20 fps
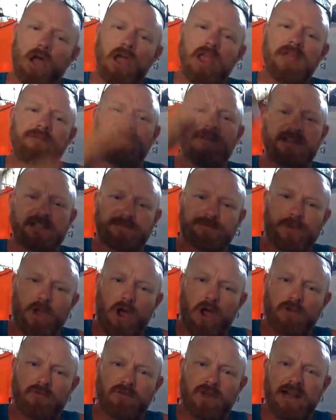like if it's
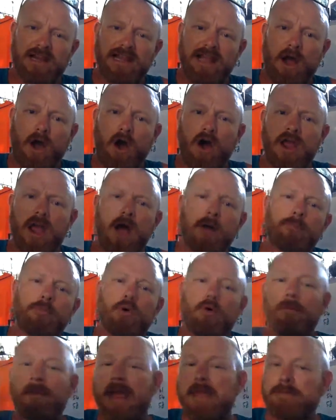flying really high up
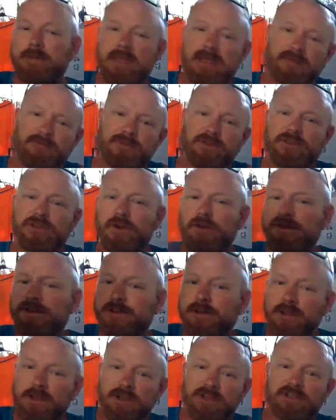or maybe even doing